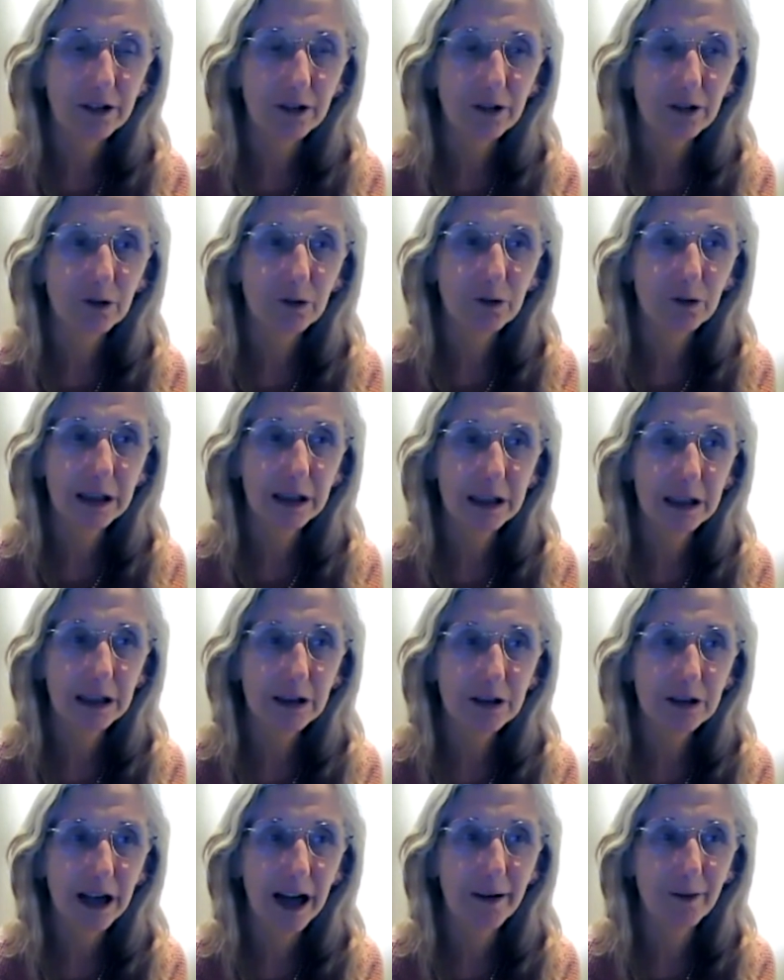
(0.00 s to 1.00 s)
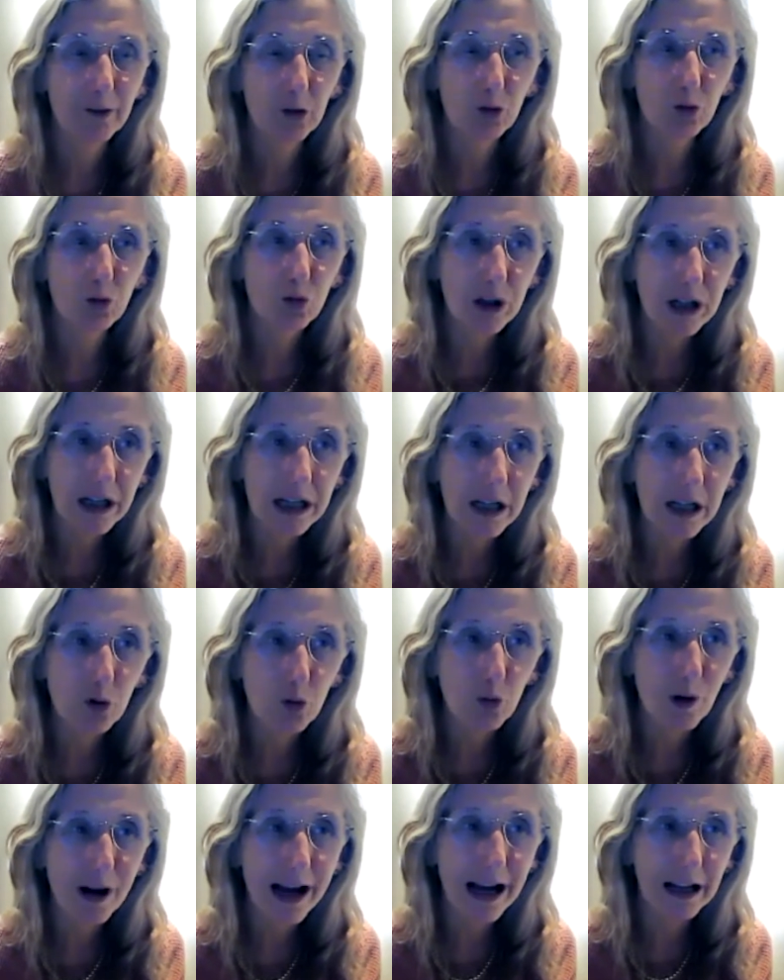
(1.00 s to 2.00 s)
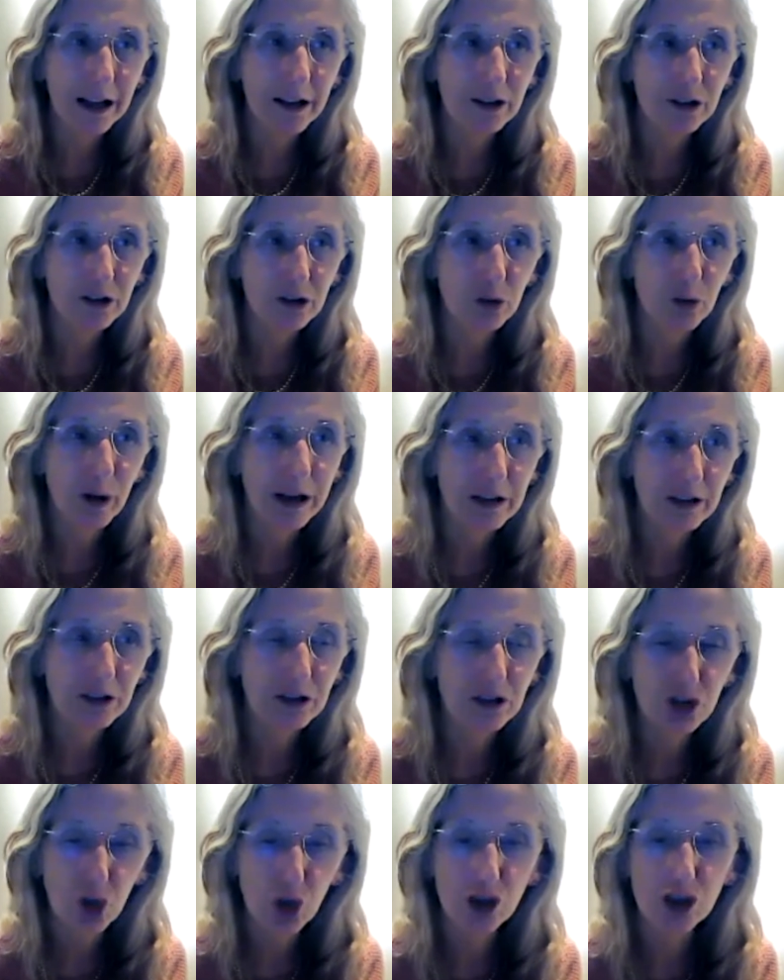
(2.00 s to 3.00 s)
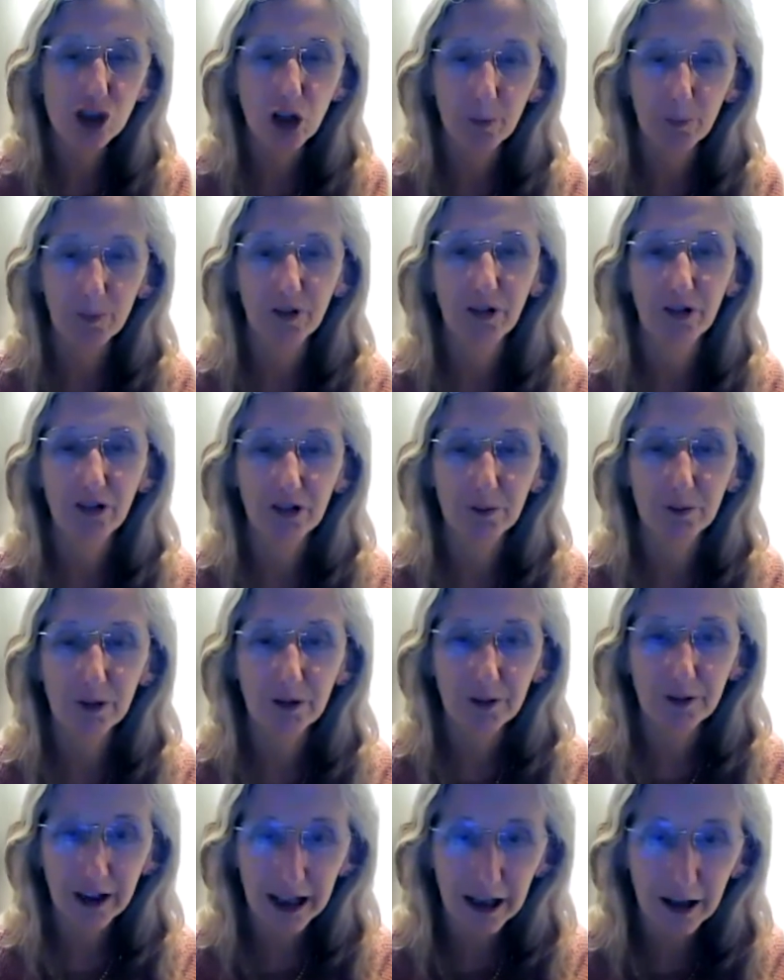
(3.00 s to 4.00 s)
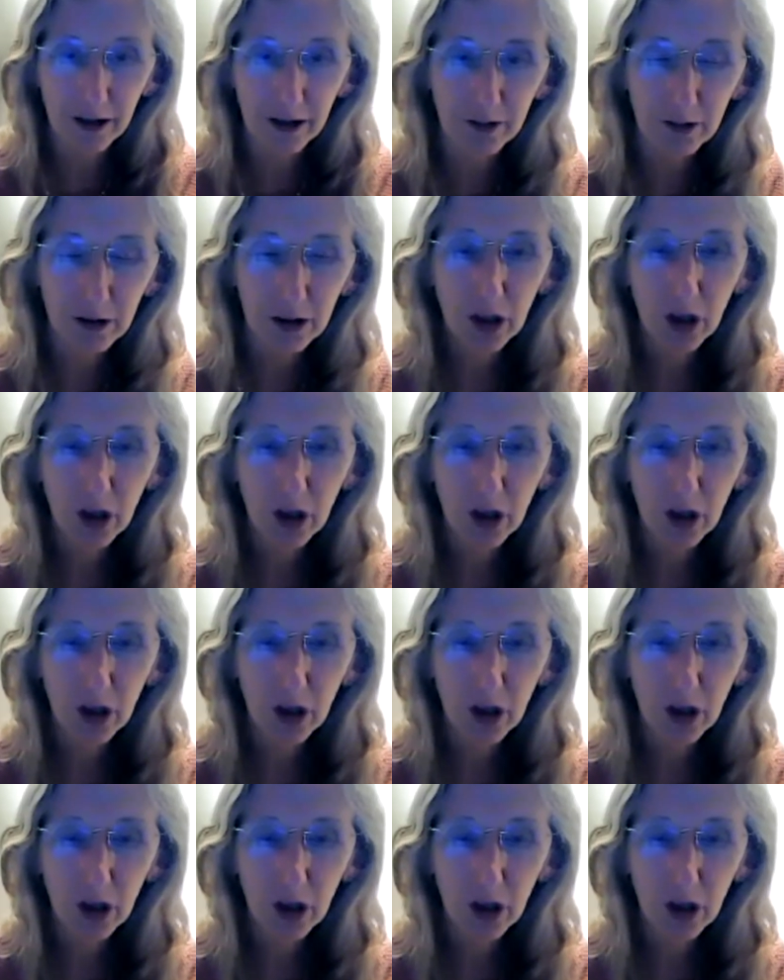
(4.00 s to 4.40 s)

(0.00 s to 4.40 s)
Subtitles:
we need to have a really well integrated, joined up system of care